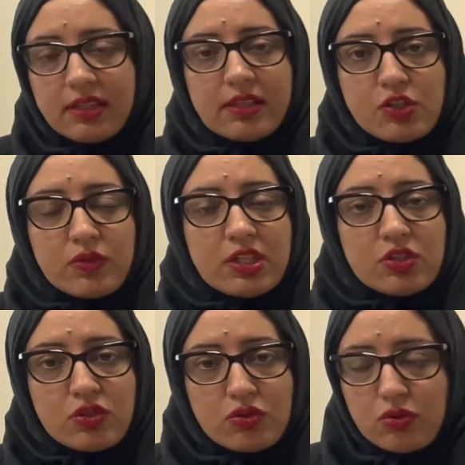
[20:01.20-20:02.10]
that you need to
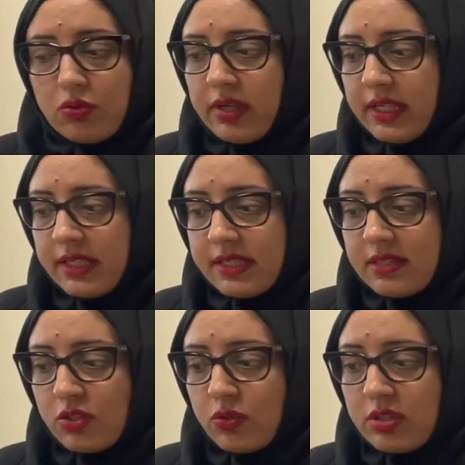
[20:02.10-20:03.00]
do is
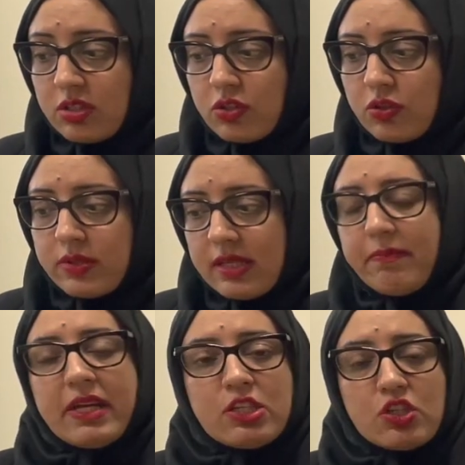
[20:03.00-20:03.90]
to
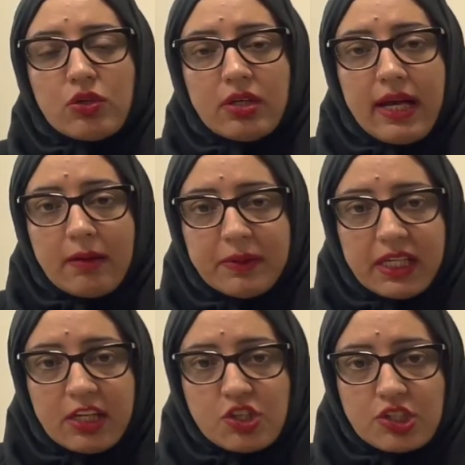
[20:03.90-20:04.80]
submit your
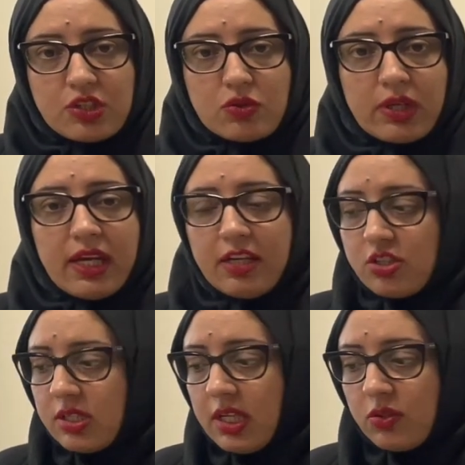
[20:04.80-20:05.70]
application to
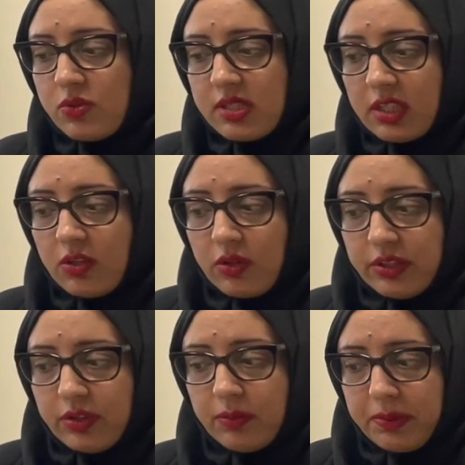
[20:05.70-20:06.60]
KHDA to secure
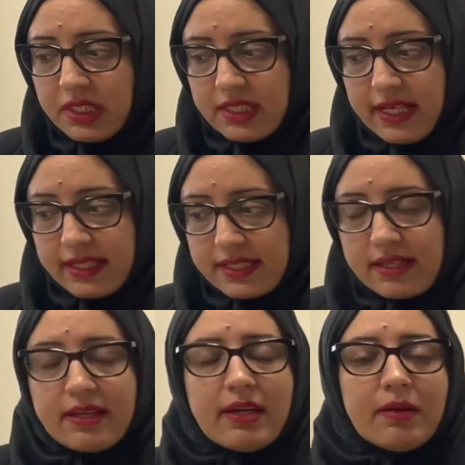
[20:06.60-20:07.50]
your PTS.
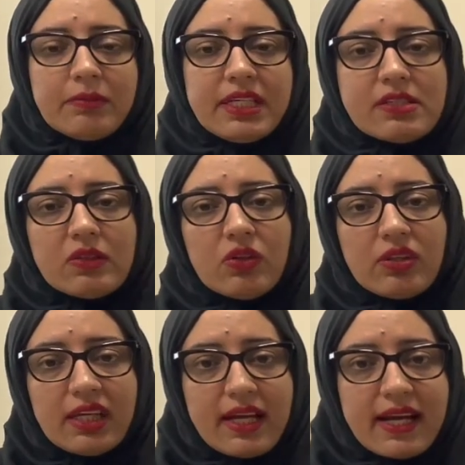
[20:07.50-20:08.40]
Please note
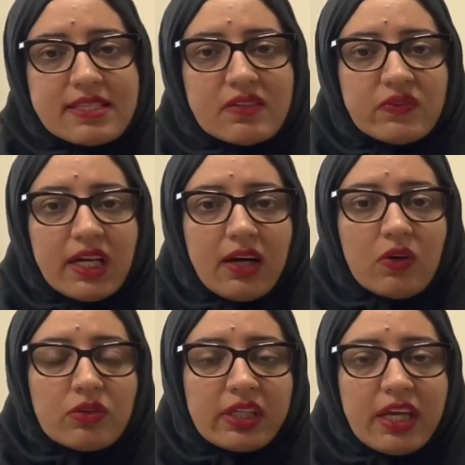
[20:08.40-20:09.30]
that as of
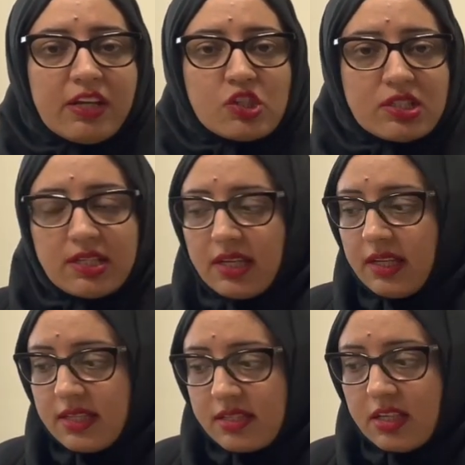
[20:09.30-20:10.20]
now,
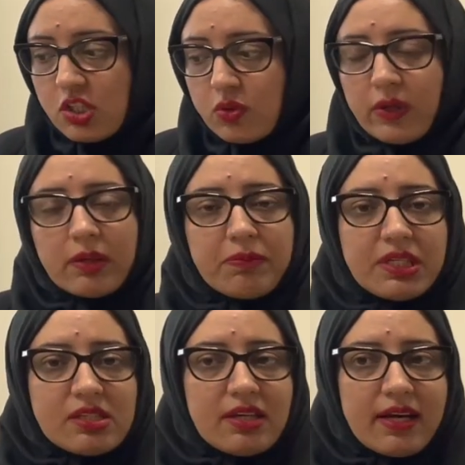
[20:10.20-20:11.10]
KHDA is issuing
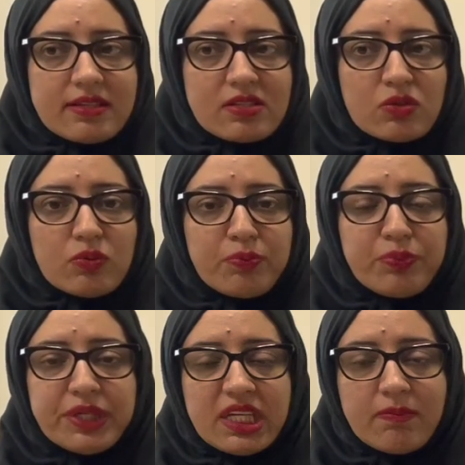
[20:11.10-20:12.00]
PTS to
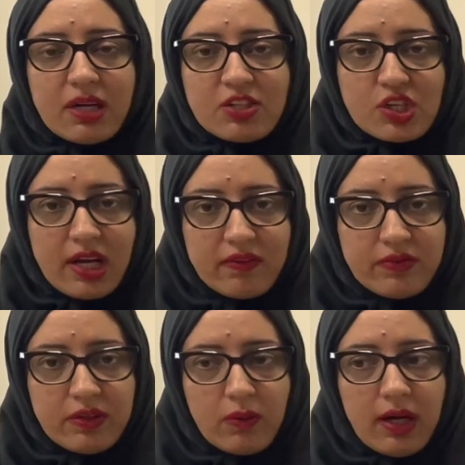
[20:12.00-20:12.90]
pretty much
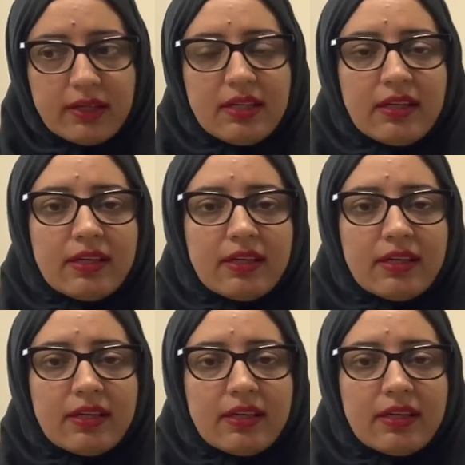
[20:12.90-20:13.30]
everyone,